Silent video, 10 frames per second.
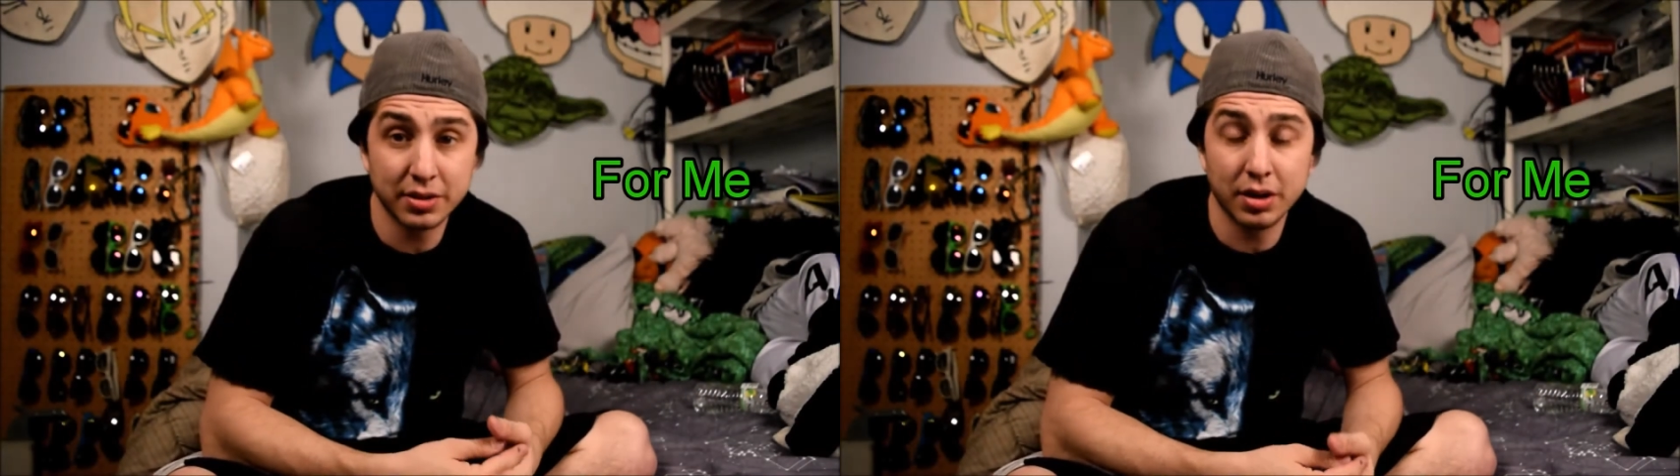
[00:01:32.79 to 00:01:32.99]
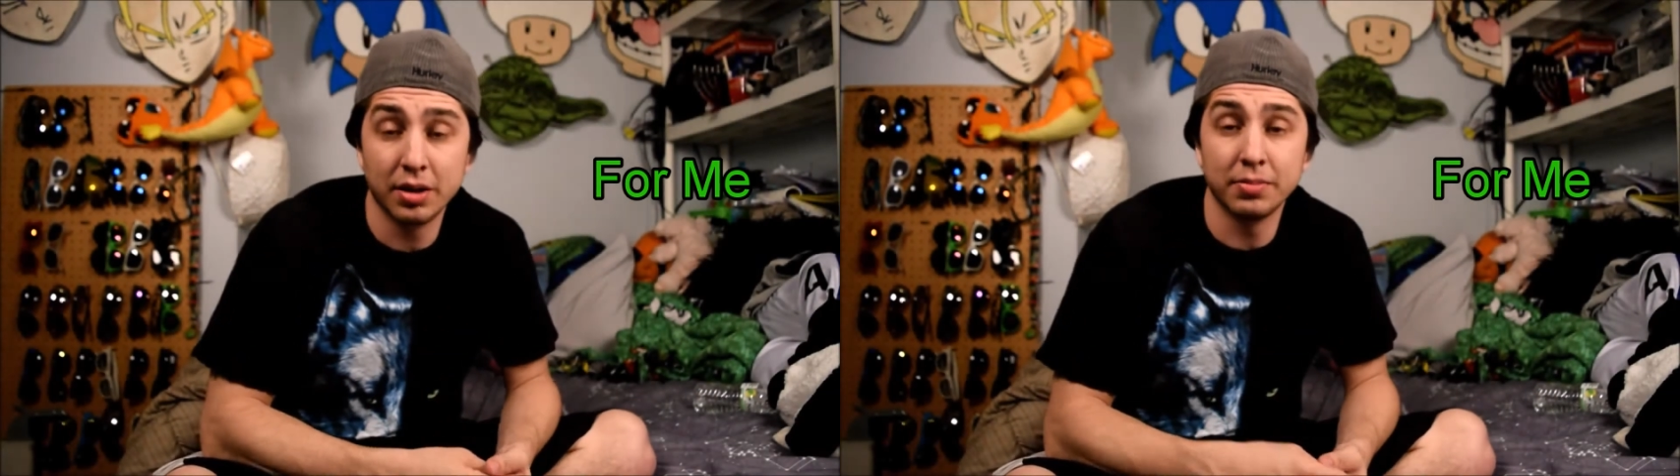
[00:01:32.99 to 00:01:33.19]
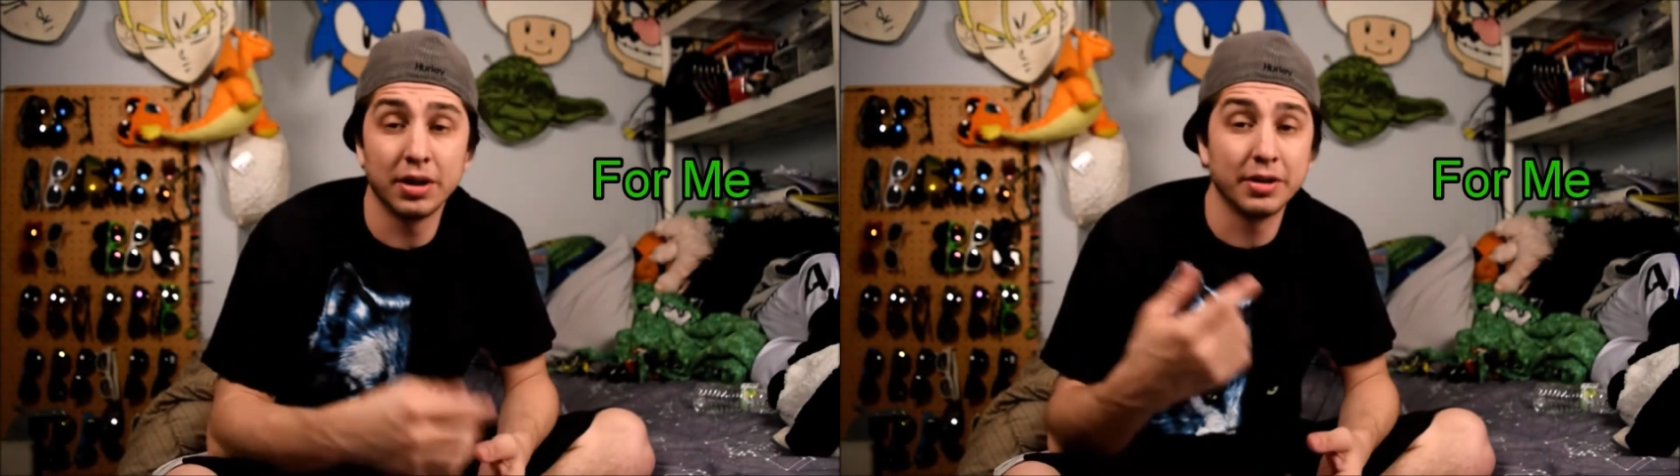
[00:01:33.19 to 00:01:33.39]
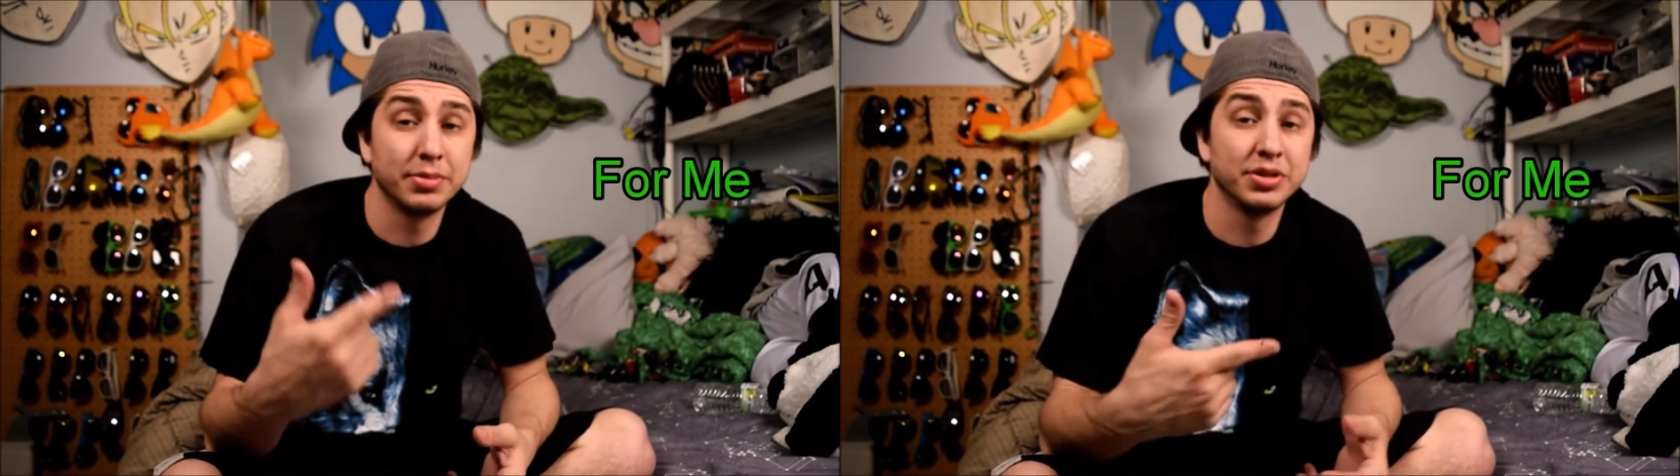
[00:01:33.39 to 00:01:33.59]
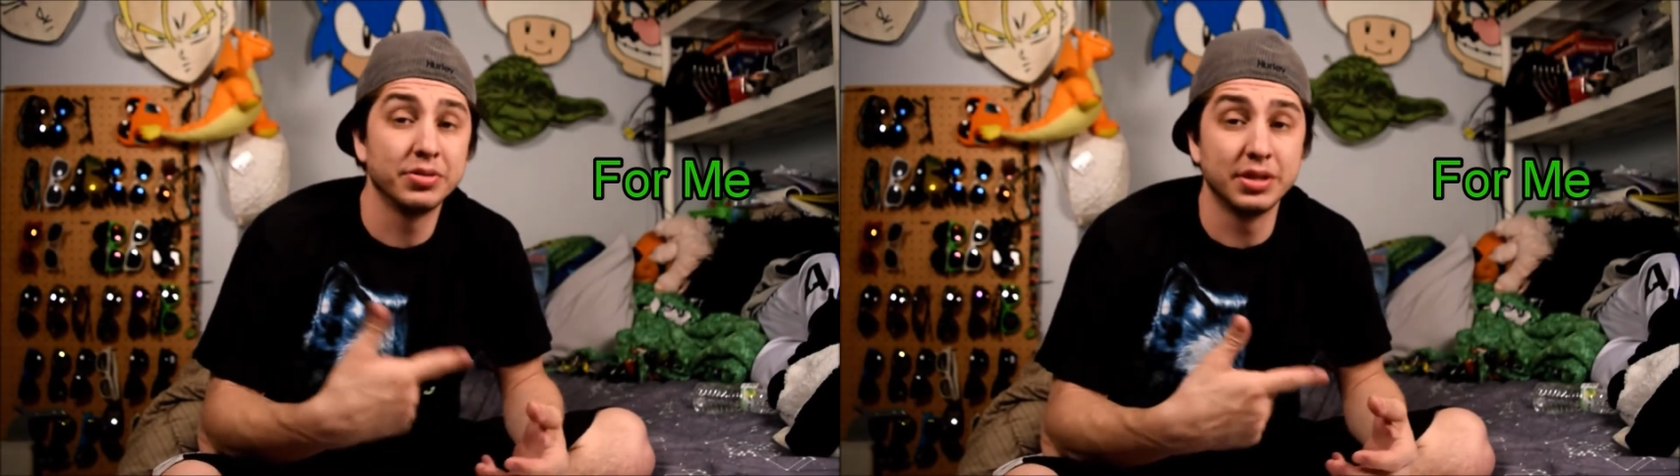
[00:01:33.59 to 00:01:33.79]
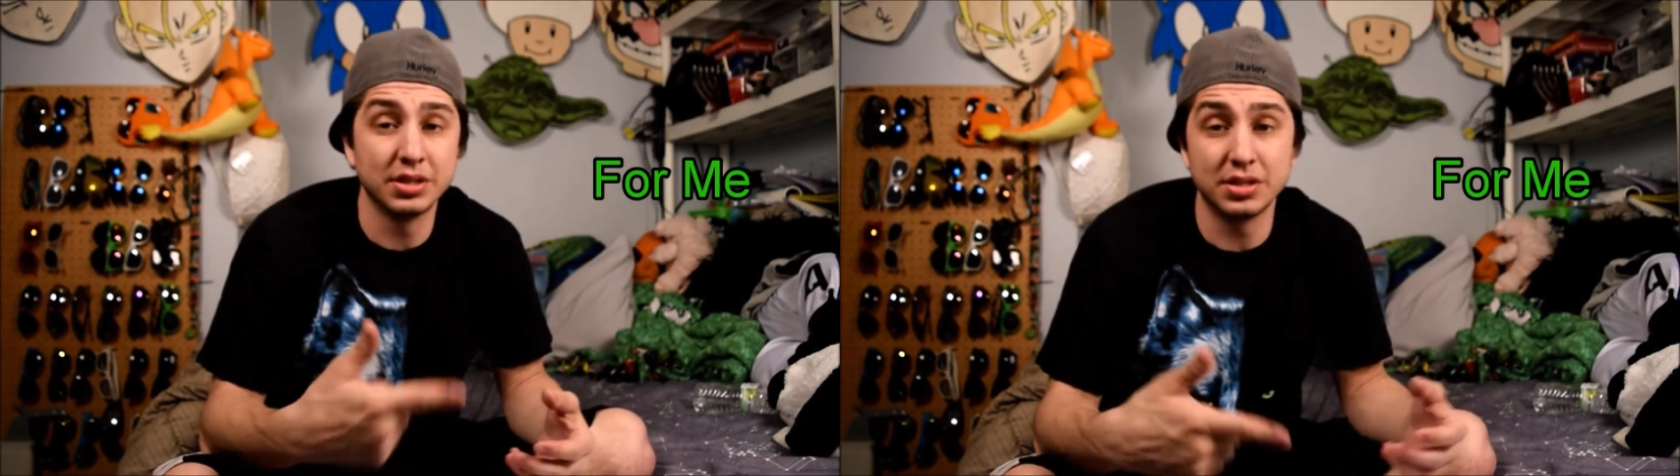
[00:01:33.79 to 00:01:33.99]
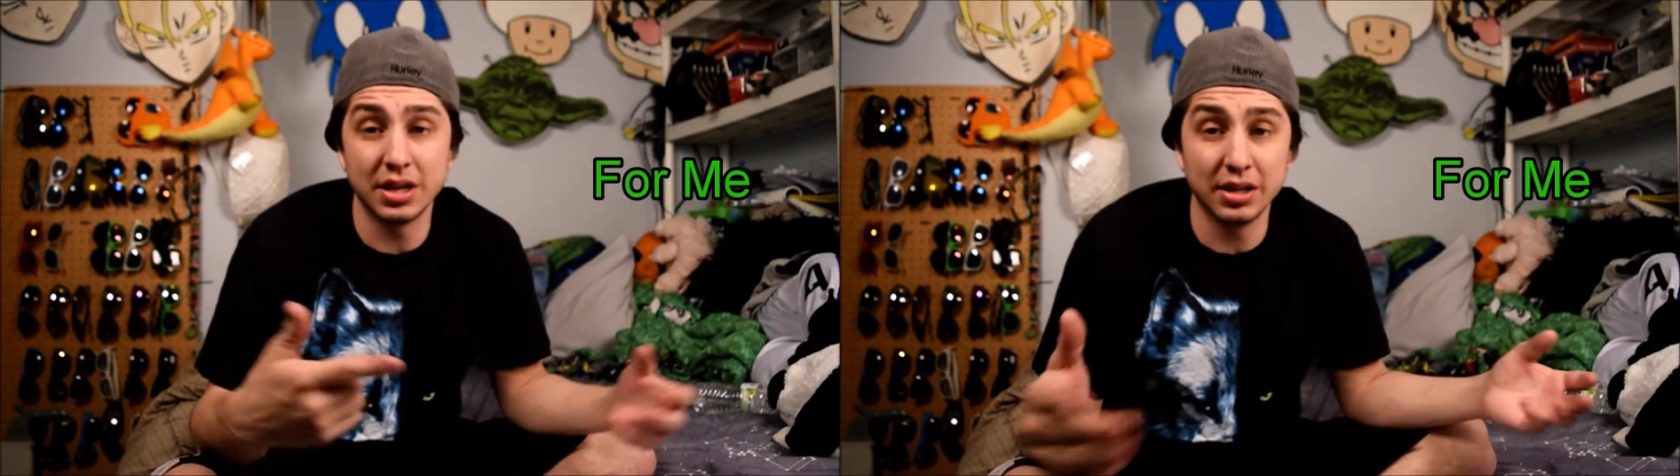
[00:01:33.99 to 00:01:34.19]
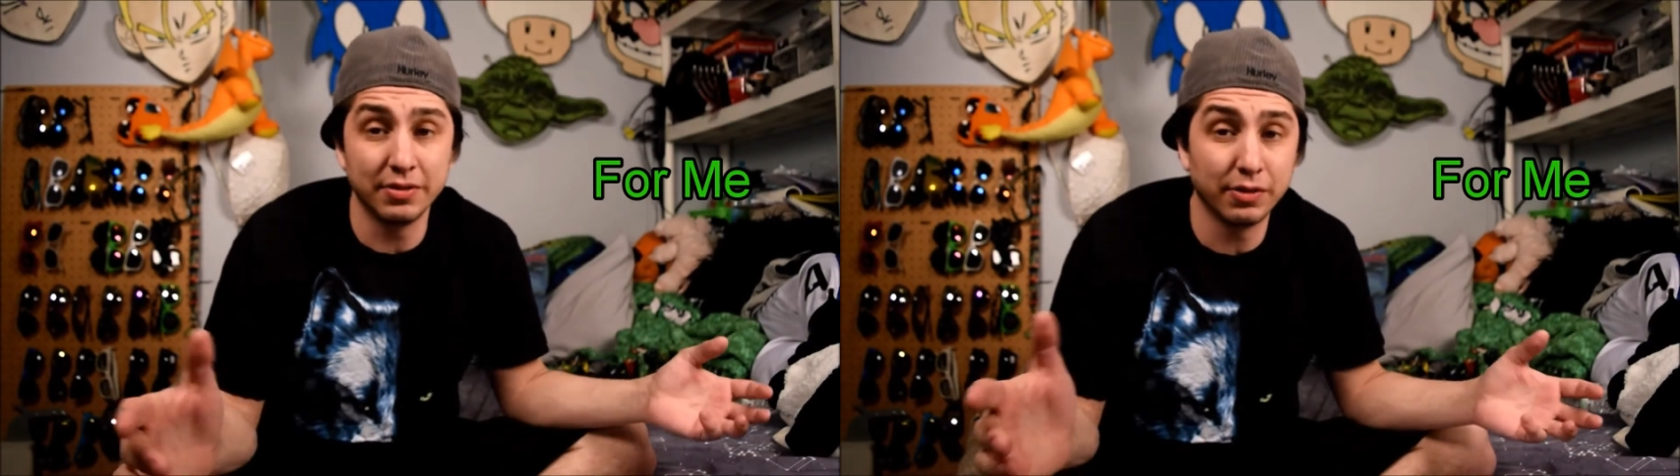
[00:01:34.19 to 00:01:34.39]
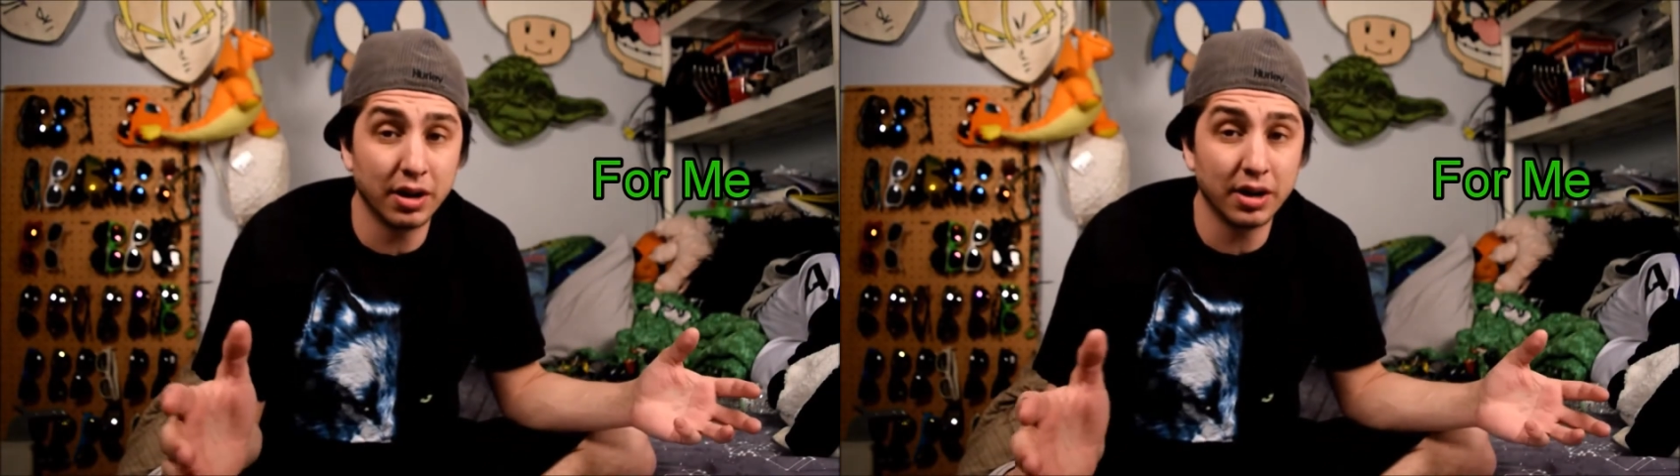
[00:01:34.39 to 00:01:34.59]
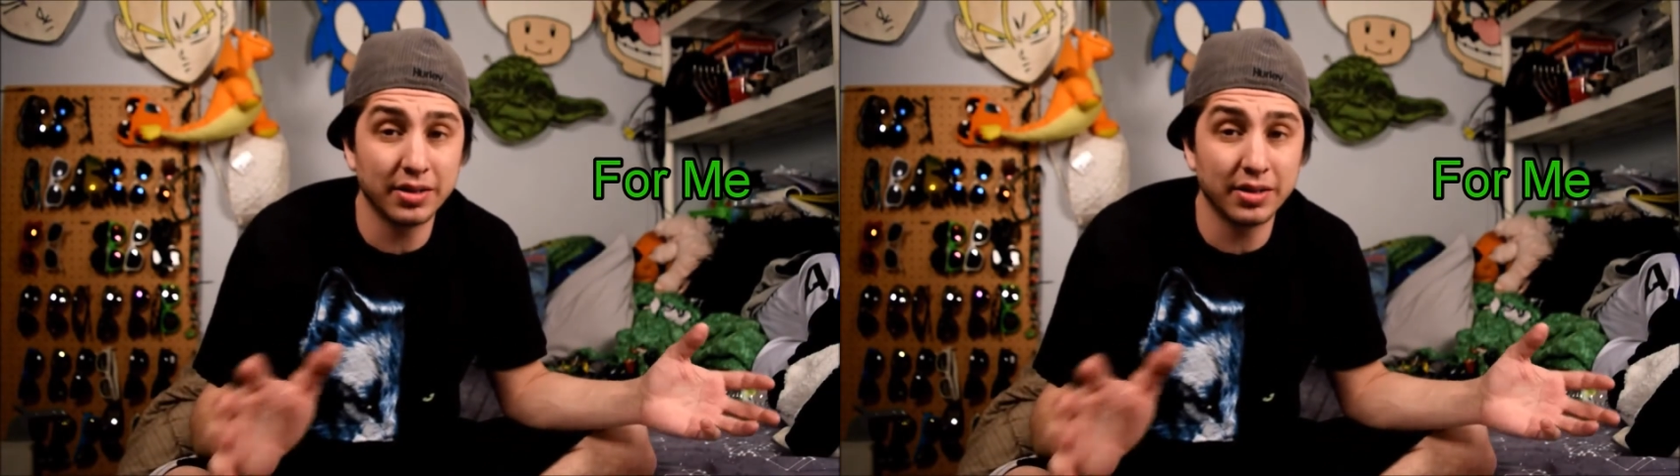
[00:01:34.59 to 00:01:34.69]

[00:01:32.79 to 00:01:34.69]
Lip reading: when I've been doing this daily vlog,